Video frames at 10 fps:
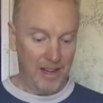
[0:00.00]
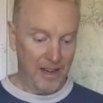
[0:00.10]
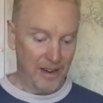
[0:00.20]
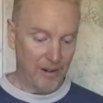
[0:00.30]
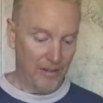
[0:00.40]

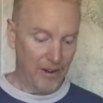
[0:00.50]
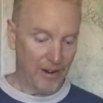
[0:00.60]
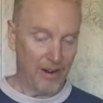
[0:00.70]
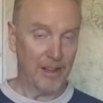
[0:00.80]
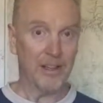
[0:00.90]

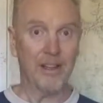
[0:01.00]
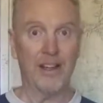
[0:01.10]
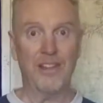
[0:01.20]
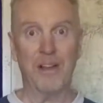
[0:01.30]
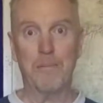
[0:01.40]
However,
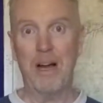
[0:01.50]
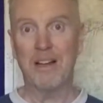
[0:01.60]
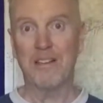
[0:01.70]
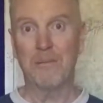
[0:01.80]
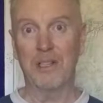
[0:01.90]
I think
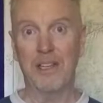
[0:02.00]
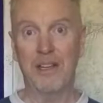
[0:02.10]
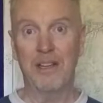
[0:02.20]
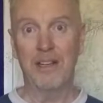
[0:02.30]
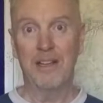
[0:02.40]

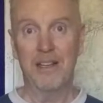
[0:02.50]
possibly